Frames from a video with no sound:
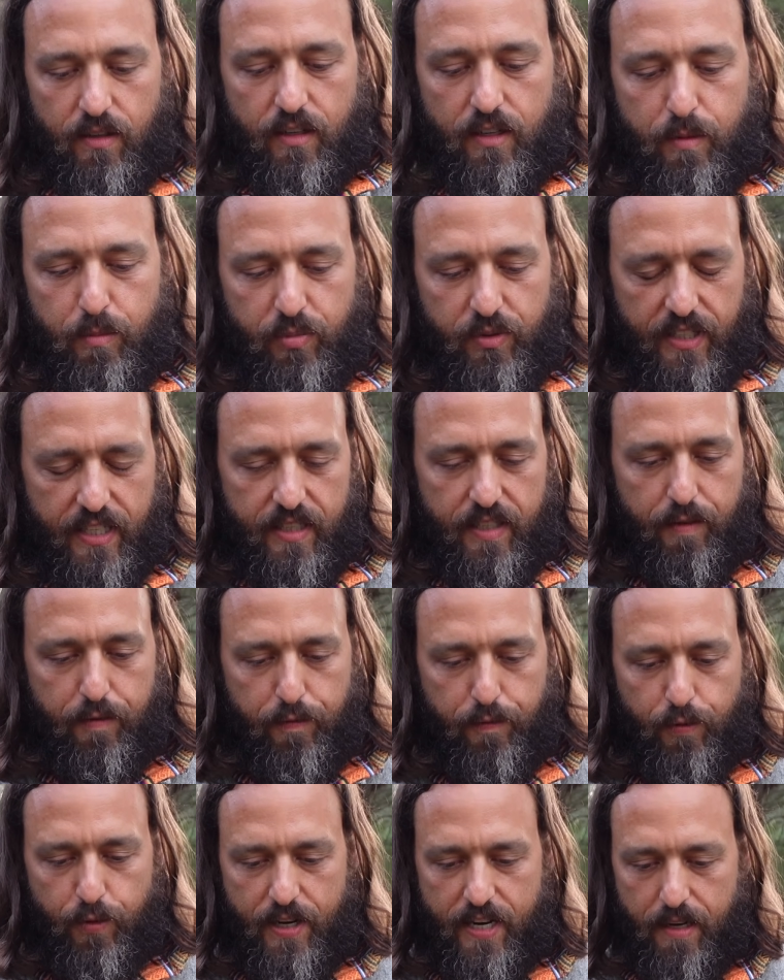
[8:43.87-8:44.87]
completely
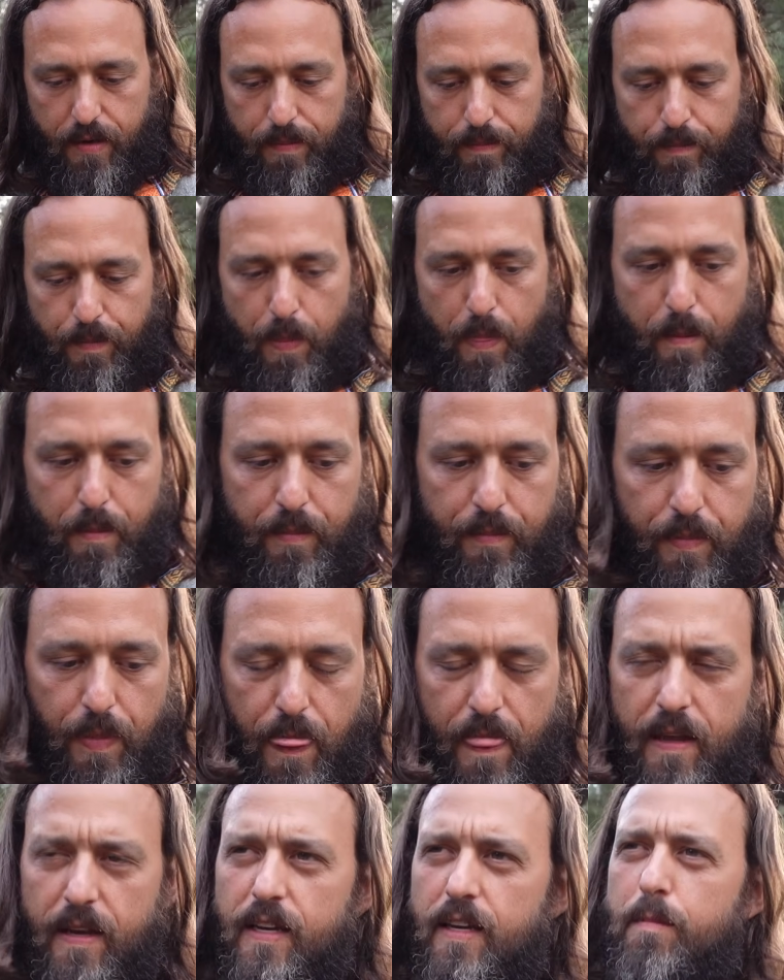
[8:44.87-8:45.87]
free.
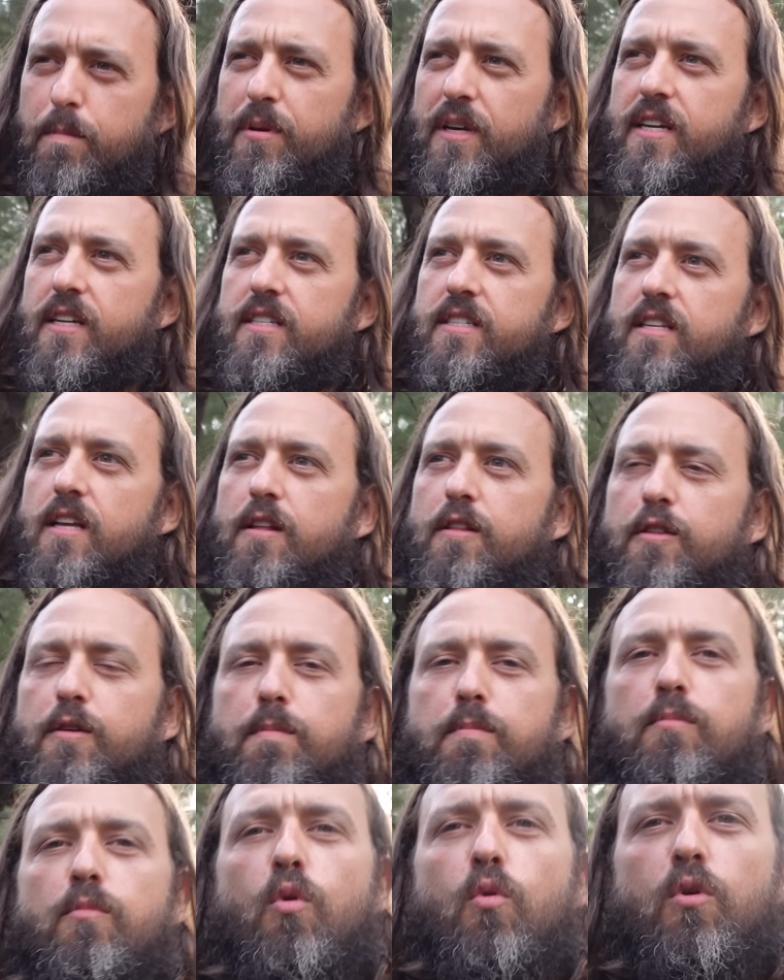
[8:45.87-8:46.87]
Because the
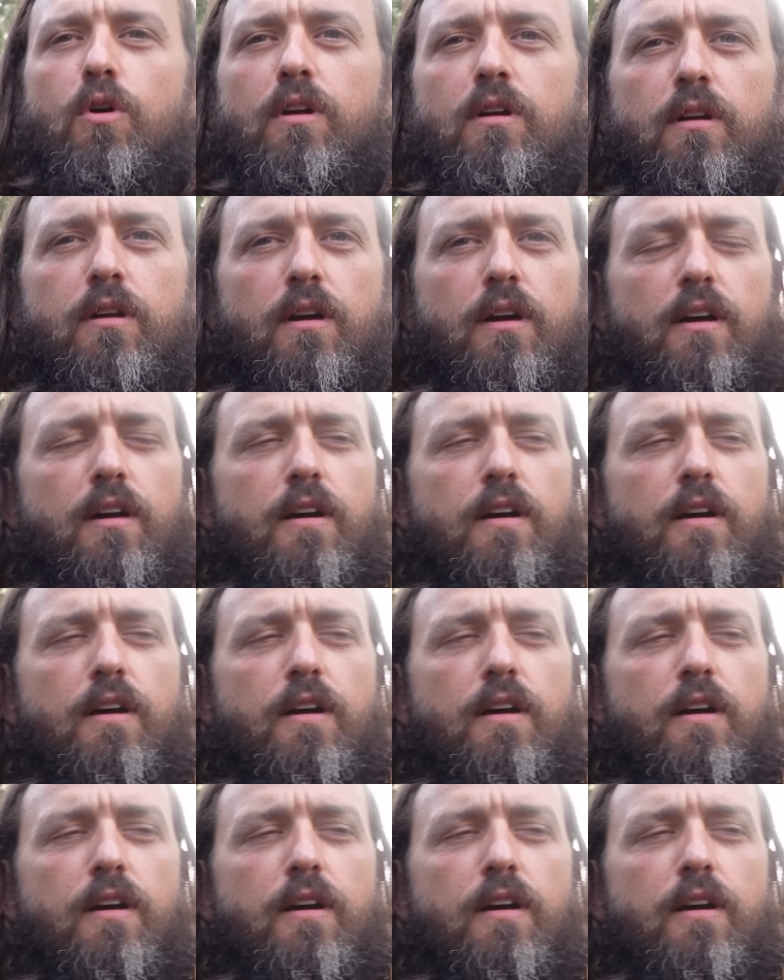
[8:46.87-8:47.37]
more